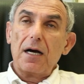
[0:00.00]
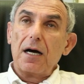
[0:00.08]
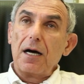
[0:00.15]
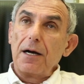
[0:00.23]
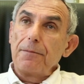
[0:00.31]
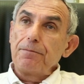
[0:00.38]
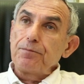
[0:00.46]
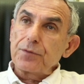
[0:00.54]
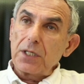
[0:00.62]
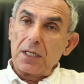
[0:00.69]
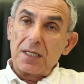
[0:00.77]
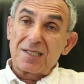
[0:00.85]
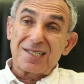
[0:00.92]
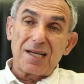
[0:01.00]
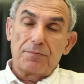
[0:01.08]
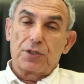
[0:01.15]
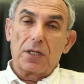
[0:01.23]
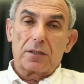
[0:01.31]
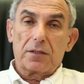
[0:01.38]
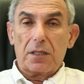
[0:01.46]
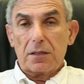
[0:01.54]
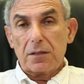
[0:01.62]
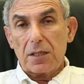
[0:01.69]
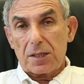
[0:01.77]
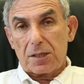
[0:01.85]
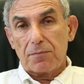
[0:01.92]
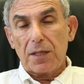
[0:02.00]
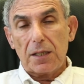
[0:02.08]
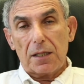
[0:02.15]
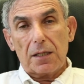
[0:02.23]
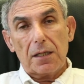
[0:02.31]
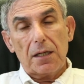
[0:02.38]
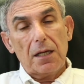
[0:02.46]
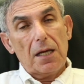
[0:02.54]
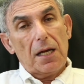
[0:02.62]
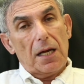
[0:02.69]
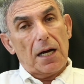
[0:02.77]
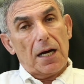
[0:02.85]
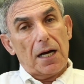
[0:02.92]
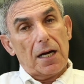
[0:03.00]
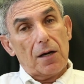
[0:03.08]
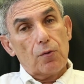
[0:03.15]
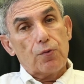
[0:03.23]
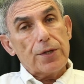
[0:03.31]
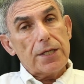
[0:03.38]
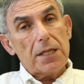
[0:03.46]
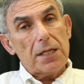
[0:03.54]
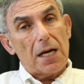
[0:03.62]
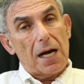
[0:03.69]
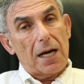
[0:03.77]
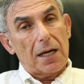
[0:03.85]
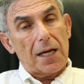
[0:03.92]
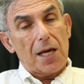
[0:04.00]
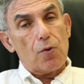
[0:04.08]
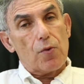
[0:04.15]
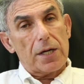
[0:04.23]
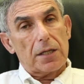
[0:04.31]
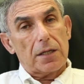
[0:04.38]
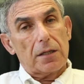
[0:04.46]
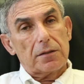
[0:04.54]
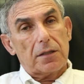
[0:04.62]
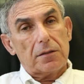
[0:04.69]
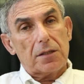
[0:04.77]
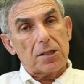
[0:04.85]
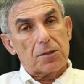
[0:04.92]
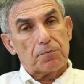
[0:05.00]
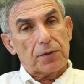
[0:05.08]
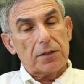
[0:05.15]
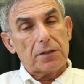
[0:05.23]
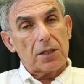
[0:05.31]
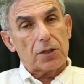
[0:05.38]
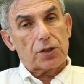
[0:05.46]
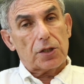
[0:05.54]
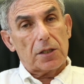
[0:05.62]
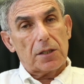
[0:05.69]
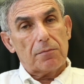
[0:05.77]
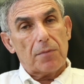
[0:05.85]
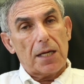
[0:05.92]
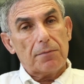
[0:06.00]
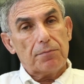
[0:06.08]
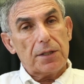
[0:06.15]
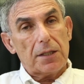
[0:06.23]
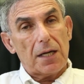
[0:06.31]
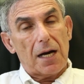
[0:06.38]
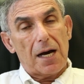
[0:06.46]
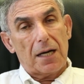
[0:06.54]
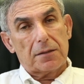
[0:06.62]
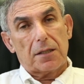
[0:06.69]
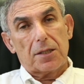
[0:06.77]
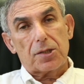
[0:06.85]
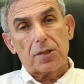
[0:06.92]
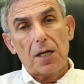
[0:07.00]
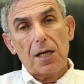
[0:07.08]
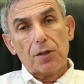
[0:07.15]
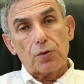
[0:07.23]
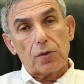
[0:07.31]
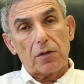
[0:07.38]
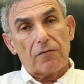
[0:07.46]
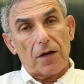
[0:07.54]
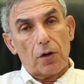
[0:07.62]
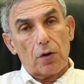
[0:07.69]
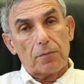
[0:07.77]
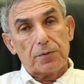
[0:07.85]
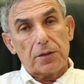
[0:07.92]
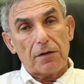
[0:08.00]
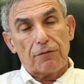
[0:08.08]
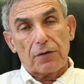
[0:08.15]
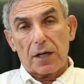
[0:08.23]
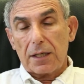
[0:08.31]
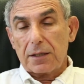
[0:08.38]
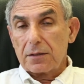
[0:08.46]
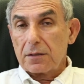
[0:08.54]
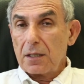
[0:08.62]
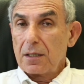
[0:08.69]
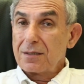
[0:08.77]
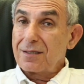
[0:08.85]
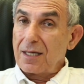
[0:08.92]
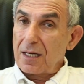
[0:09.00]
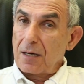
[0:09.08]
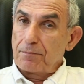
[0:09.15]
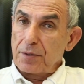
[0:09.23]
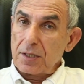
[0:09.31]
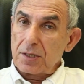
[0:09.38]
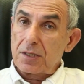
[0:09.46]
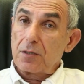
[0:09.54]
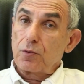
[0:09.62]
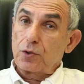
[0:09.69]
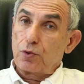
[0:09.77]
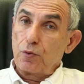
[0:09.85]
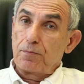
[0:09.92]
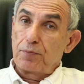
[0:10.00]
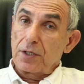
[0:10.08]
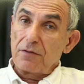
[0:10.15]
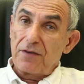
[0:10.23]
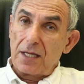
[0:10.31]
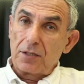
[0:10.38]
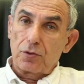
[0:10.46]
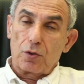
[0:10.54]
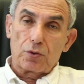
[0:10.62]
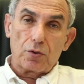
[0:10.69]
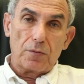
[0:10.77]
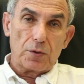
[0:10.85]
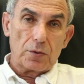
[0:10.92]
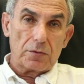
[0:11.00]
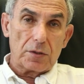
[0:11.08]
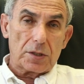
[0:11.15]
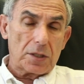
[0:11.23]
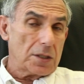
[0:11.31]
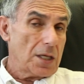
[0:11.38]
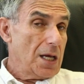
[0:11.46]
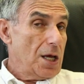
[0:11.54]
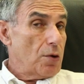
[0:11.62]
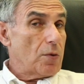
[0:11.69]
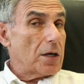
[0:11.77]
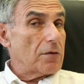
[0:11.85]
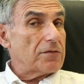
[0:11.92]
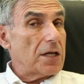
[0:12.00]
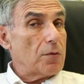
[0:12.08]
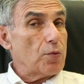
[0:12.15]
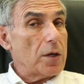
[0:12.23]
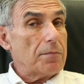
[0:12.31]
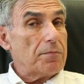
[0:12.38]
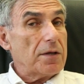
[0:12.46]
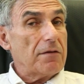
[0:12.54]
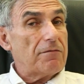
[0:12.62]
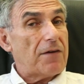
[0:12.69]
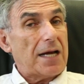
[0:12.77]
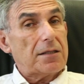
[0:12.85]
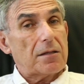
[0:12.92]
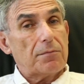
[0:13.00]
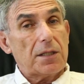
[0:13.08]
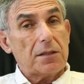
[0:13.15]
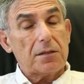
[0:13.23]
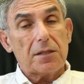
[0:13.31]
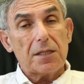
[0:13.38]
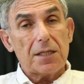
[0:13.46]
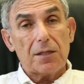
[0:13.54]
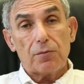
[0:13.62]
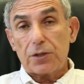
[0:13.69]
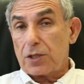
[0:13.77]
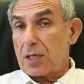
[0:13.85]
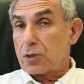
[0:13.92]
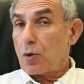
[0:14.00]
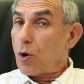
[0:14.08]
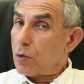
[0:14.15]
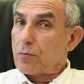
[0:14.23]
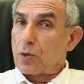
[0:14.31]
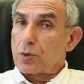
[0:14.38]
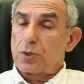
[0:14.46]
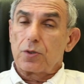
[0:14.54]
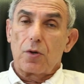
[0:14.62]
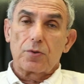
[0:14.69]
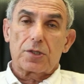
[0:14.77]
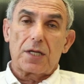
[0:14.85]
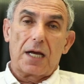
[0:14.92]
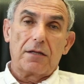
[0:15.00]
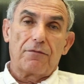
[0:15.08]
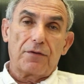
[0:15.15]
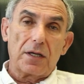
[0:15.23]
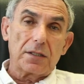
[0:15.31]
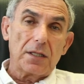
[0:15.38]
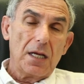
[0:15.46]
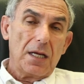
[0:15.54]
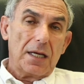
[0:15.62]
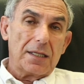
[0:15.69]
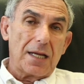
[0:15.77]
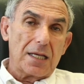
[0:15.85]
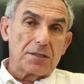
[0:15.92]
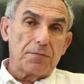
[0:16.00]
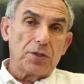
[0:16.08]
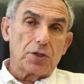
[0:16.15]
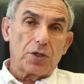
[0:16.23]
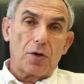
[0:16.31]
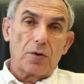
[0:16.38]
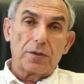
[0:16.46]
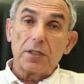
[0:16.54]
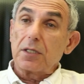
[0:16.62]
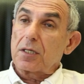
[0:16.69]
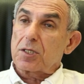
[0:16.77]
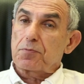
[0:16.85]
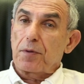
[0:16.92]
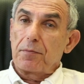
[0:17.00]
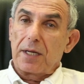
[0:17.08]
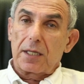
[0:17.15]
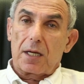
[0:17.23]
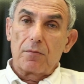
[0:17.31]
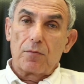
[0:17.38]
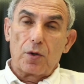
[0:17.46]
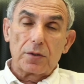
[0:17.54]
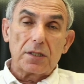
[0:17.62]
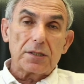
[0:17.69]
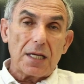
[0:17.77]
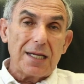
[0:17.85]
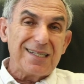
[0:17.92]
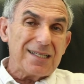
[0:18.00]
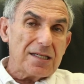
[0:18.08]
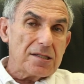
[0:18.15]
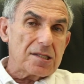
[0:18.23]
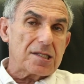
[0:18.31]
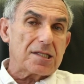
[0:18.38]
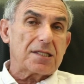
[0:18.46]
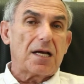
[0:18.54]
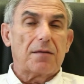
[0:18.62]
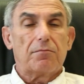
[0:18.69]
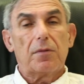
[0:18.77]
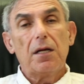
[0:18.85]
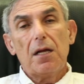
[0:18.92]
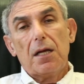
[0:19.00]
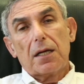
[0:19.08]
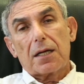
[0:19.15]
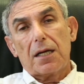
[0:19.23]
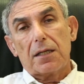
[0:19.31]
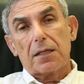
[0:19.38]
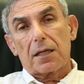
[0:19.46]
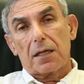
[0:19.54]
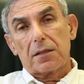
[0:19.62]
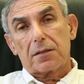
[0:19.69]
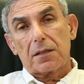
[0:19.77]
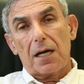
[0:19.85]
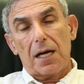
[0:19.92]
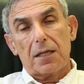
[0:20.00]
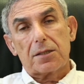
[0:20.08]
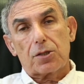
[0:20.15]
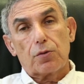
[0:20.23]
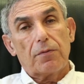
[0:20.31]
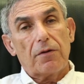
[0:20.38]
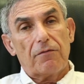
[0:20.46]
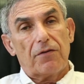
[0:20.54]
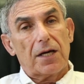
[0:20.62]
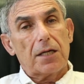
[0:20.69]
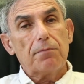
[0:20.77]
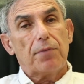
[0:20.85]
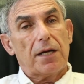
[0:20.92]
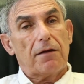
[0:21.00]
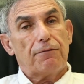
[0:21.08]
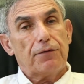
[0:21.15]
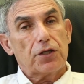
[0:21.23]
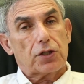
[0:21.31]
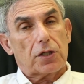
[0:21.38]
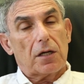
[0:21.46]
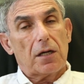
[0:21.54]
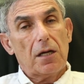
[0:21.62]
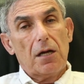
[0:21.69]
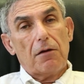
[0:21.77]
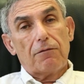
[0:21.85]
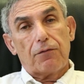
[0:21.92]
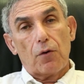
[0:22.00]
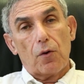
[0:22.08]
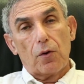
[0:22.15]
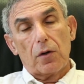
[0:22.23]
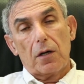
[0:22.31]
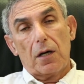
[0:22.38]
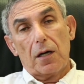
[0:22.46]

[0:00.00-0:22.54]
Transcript: um, subject in this meeting. Uh, we are aware that this prediction may be harnessed to develop different therapies to prevent autoimmune disease. One of them will be vitamin D, which has almost no side effect and has been shown in experimental models and in some clinical trials to be very beneficial for